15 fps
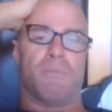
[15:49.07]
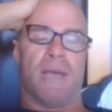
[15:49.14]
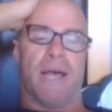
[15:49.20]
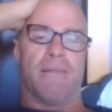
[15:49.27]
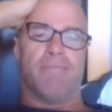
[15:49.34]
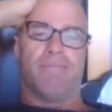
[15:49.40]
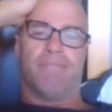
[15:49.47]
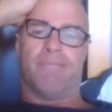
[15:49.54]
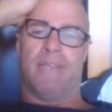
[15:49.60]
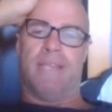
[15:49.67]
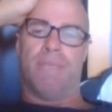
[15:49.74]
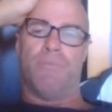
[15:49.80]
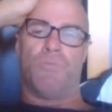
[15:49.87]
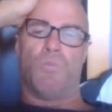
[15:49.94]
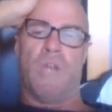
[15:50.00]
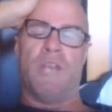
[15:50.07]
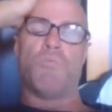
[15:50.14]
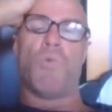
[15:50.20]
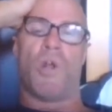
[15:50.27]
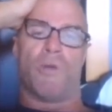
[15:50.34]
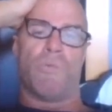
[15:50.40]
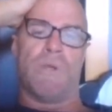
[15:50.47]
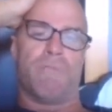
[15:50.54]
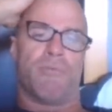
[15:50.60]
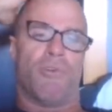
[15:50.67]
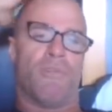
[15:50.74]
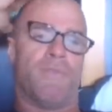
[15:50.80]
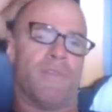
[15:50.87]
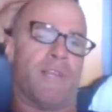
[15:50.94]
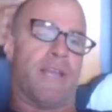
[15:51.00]
but he'd want to
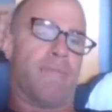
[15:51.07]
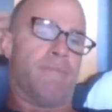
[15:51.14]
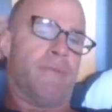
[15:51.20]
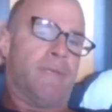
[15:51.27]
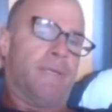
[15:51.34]
improve on that.